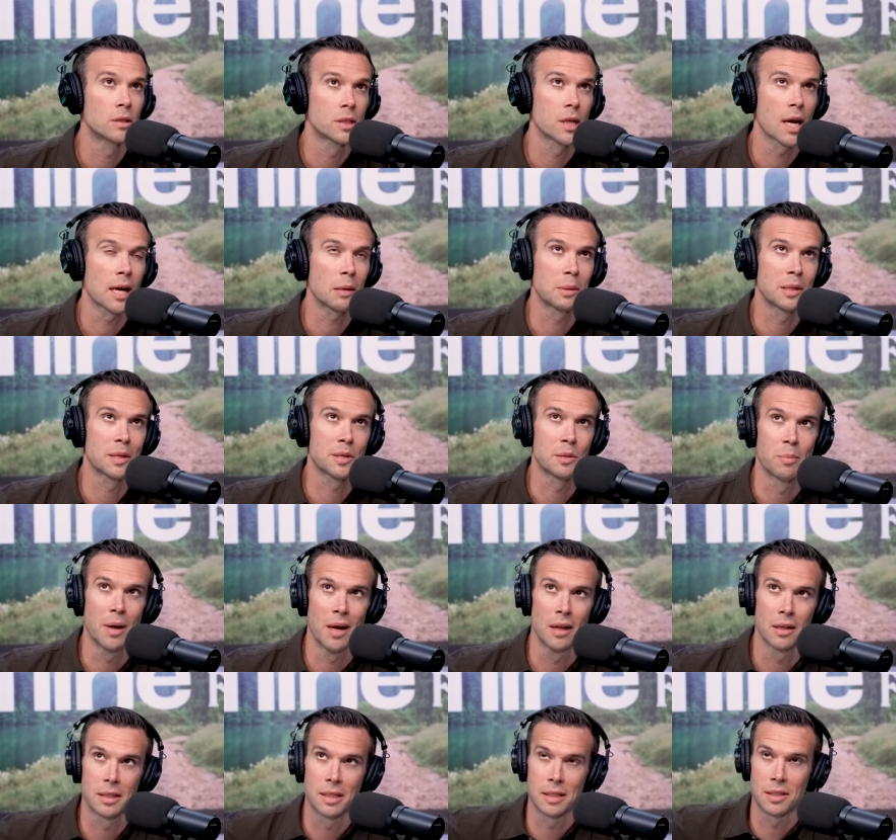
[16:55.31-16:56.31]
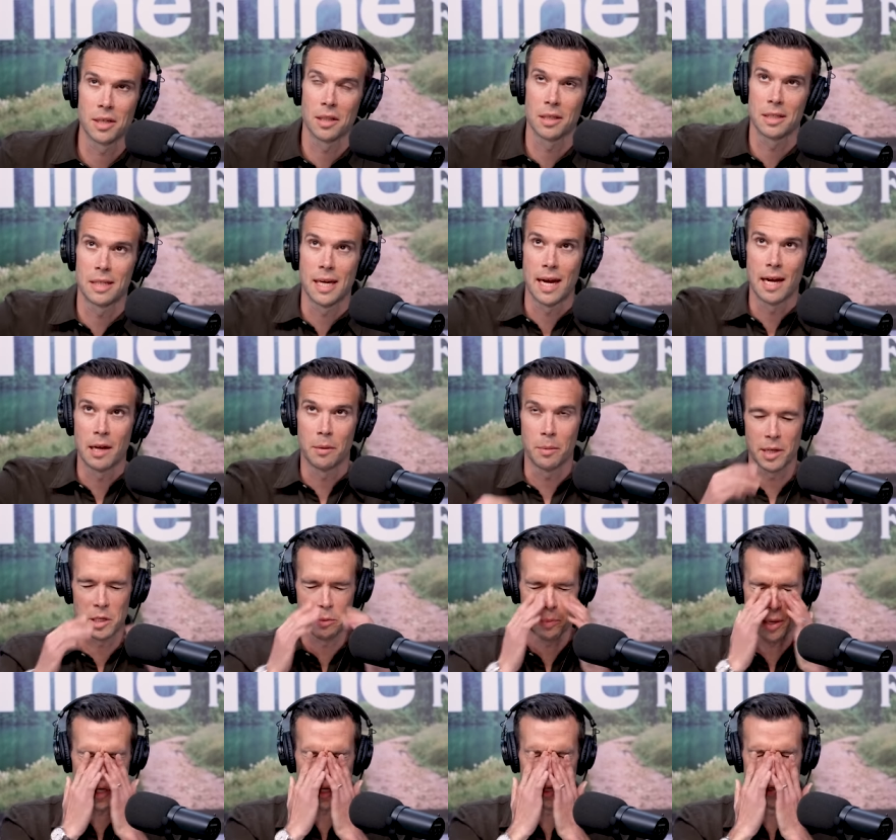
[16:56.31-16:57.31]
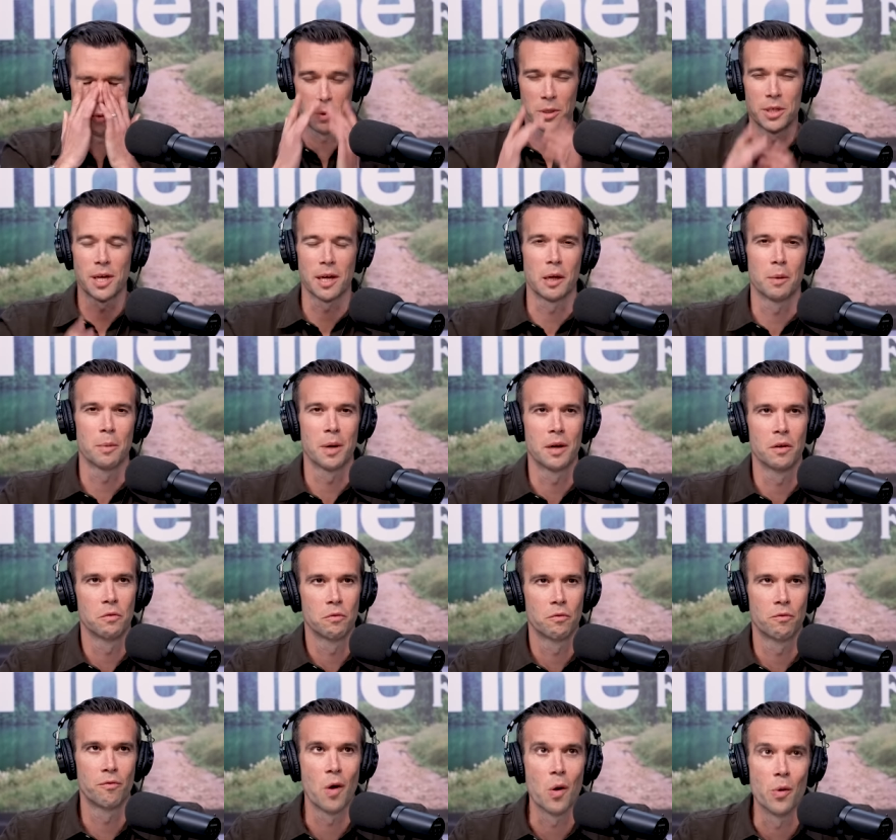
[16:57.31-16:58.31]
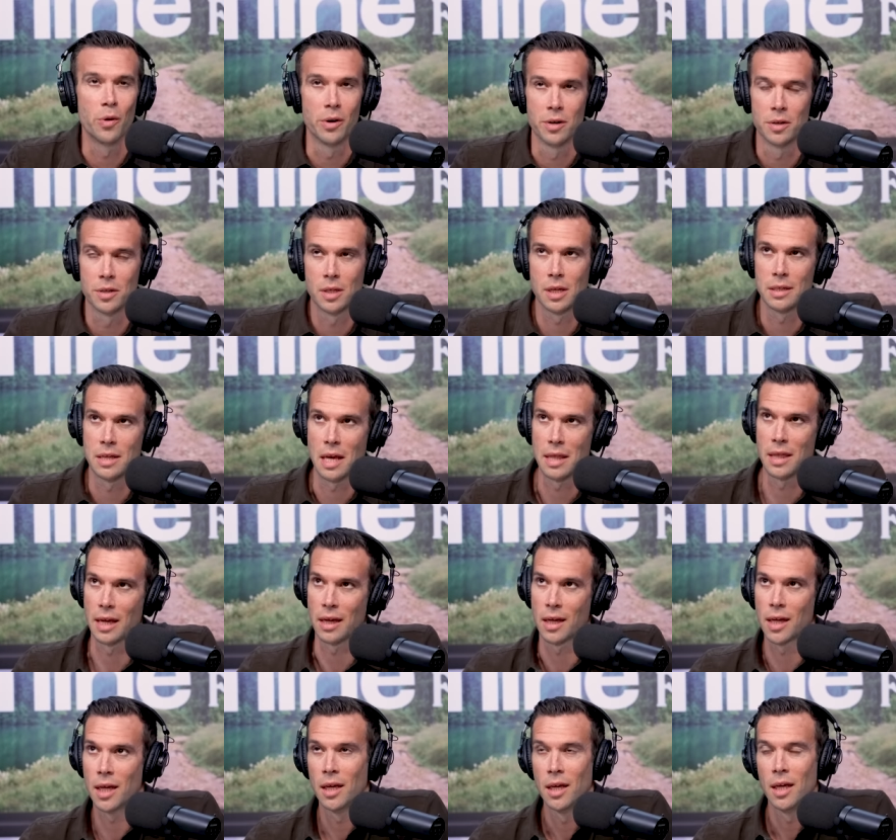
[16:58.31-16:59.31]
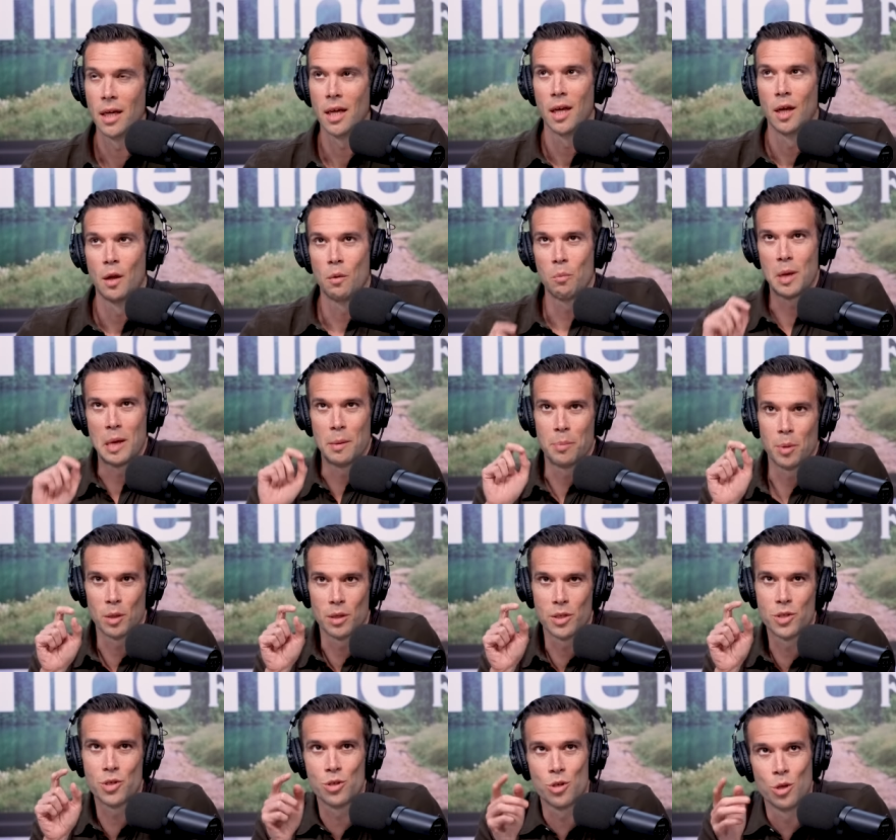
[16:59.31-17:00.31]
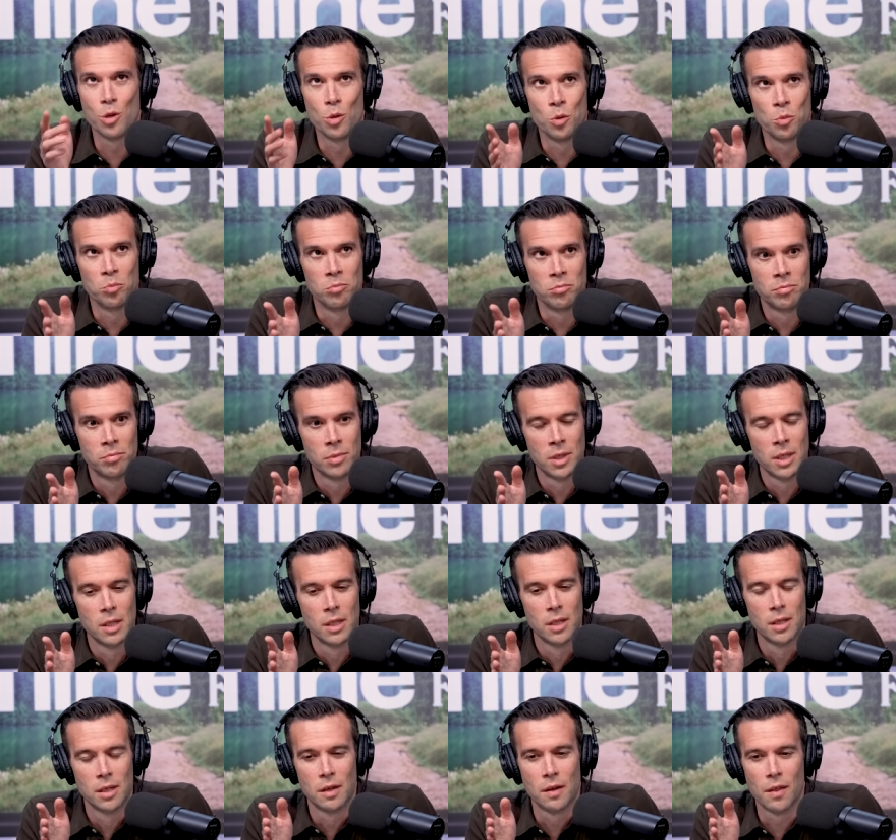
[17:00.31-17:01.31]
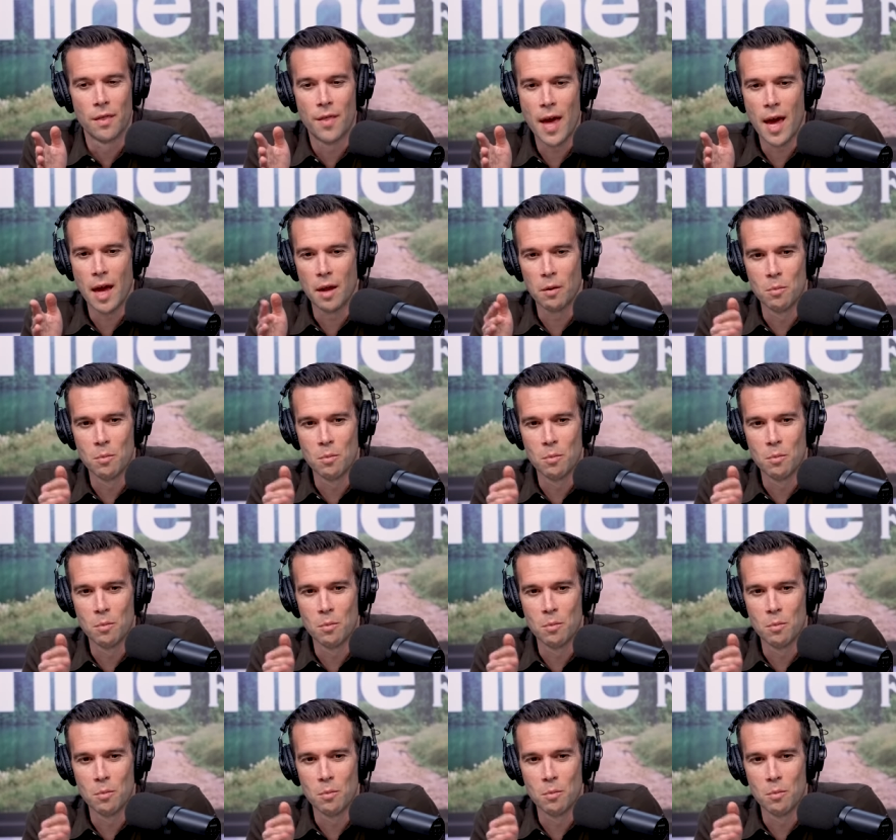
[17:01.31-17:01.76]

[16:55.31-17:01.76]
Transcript: talk about this in politics all the time, and especially when we're talking about voters, because I think people assume that